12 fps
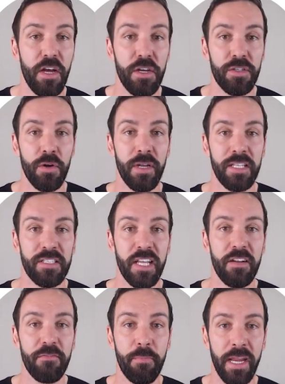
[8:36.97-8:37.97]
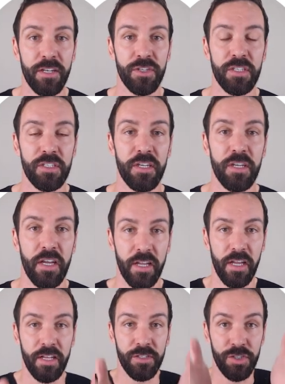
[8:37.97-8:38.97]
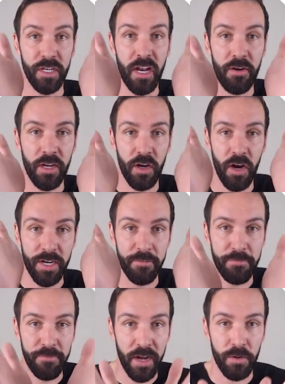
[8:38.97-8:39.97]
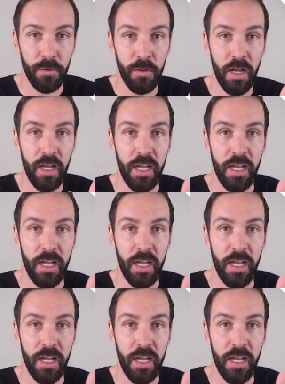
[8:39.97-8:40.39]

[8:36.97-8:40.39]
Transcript: So instead of being just a generic kind of funnel,